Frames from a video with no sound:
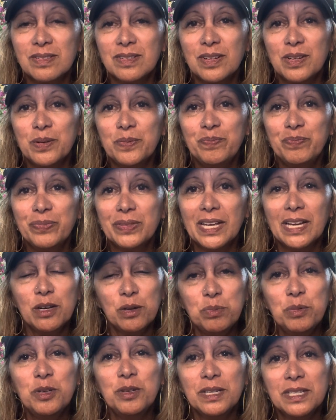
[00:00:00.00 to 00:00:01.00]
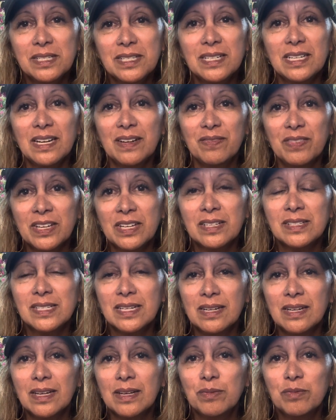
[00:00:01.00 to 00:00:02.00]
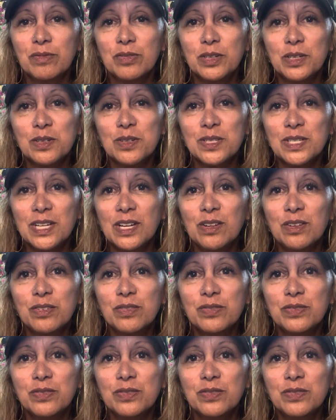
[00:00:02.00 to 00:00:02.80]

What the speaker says: So I hope you get to have that time for yourself